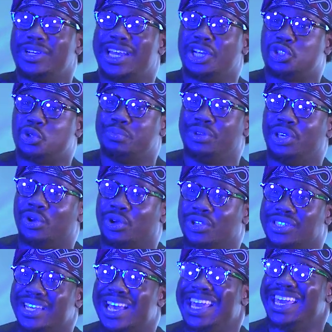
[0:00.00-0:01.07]
that should be
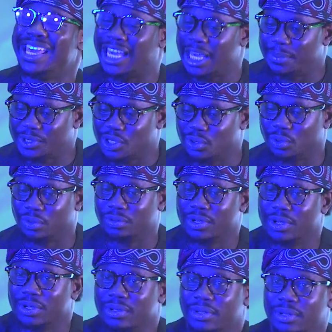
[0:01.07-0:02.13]
yours, it keeps,
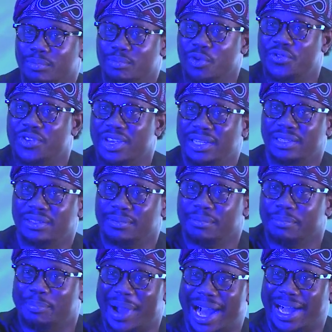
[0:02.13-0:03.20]
moving
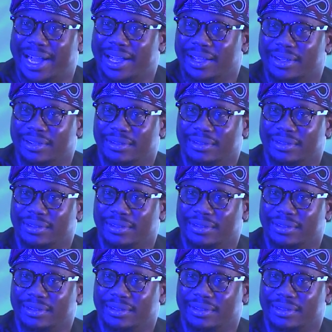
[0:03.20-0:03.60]
back